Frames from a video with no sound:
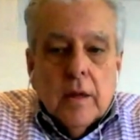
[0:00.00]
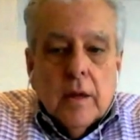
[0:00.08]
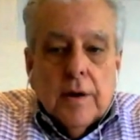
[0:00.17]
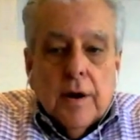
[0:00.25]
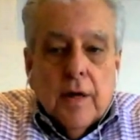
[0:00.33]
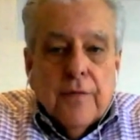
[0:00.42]

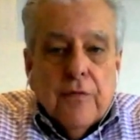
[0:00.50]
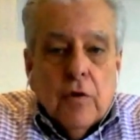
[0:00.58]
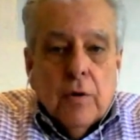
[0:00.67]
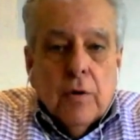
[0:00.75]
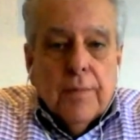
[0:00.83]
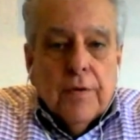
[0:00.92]
Another
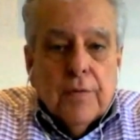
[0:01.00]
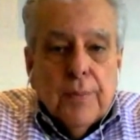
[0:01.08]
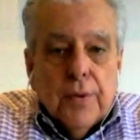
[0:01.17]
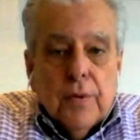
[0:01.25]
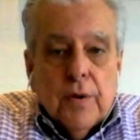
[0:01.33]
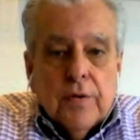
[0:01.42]
form of
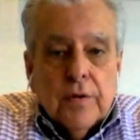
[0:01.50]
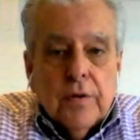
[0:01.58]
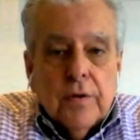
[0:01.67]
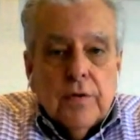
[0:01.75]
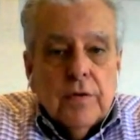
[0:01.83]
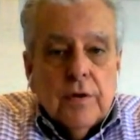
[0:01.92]
dispute
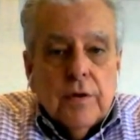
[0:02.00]
resolution